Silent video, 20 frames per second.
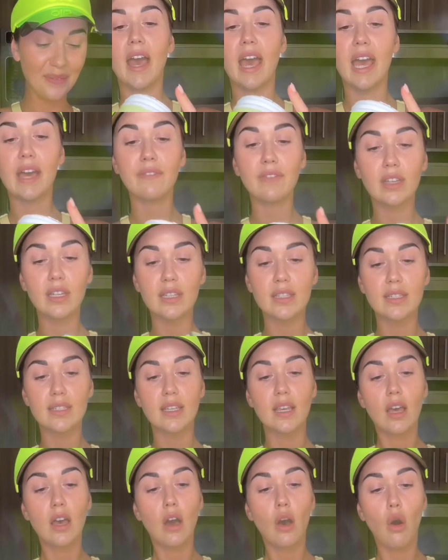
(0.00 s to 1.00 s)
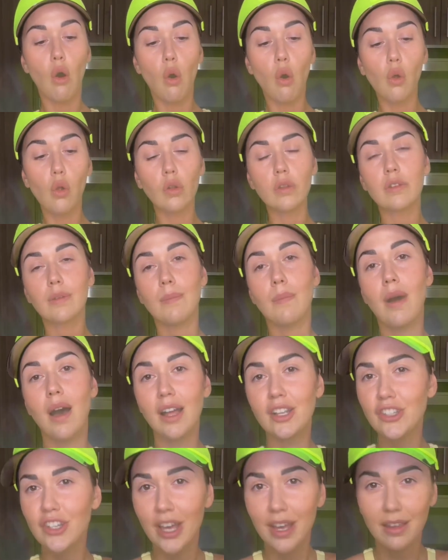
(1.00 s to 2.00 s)
I have this old
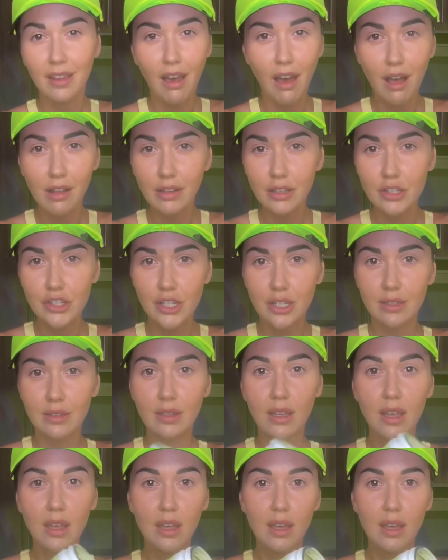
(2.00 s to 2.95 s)
matcha and collagen